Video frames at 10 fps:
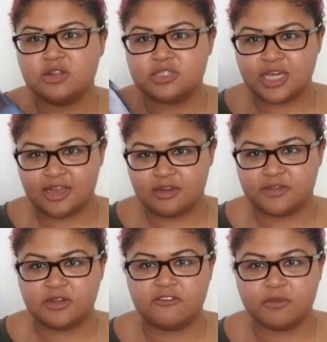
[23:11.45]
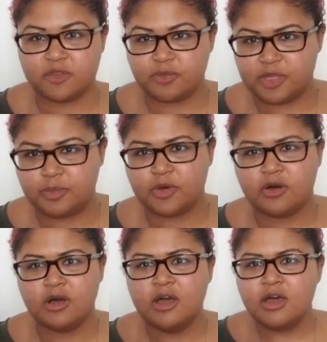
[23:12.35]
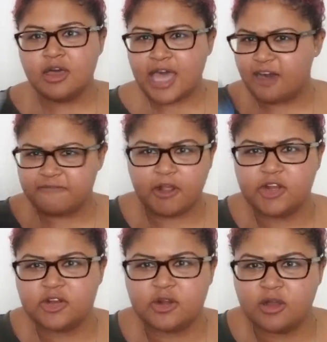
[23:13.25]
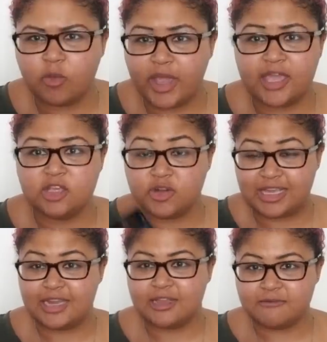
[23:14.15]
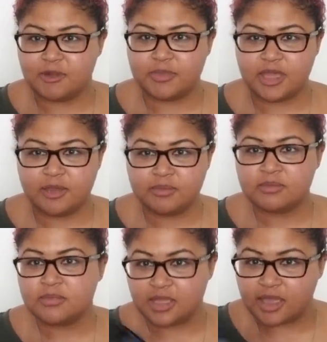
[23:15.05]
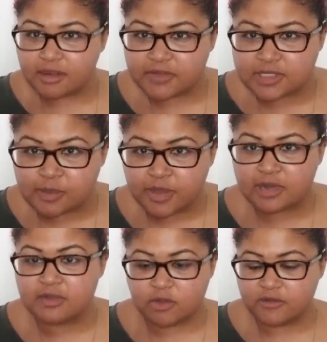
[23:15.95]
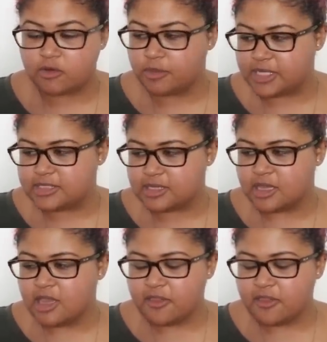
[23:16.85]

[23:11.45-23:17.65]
They're tired of hearing from other people how far you're away you're getting from them again if it's competitive or even romantic